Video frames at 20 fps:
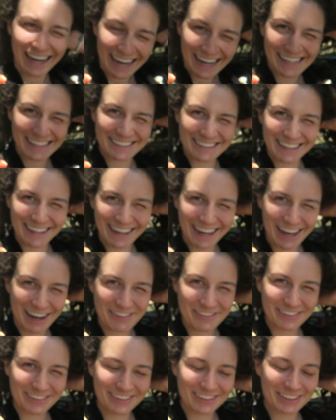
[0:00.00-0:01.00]
Guys, I
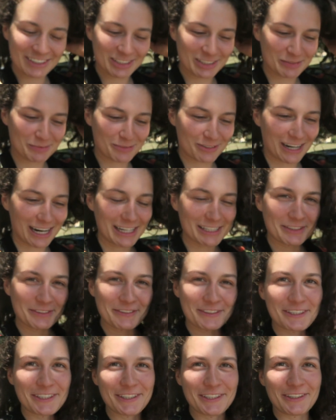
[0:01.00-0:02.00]
have a surprise
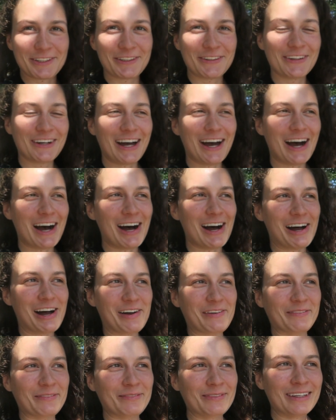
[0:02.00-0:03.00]
for you.
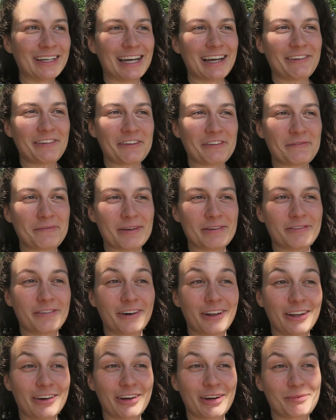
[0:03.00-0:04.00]
Um, if you've been
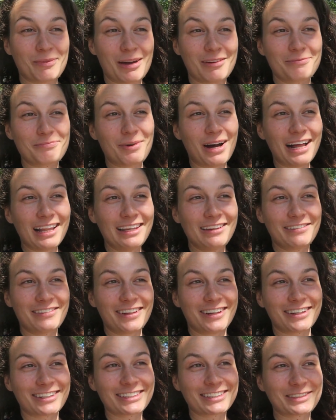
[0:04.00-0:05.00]
following my Bali
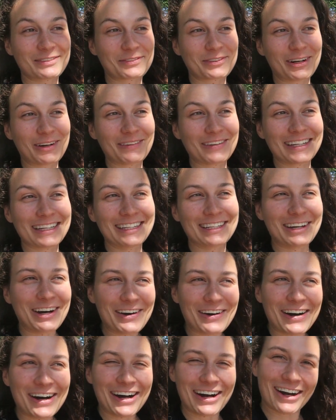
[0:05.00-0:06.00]
vlogs, you probably
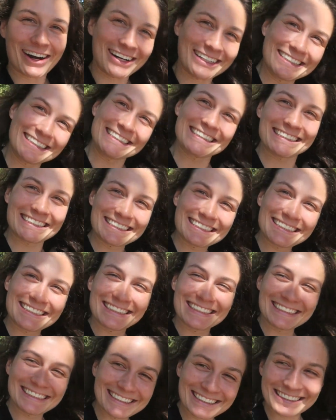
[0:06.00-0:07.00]
know her.
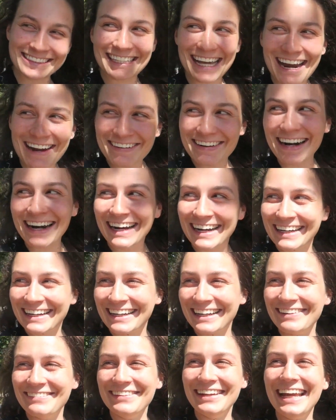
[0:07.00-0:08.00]
Zaara,
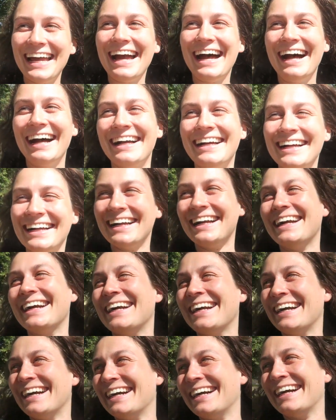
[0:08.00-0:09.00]
come
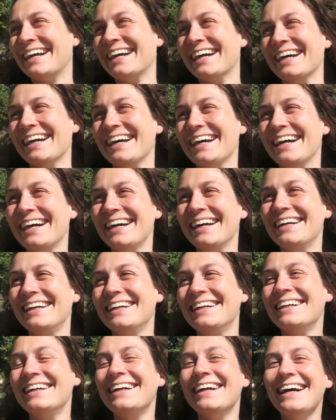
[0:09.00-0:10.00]
here.
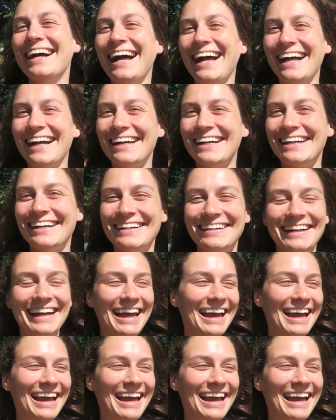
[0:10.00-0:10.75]
oh,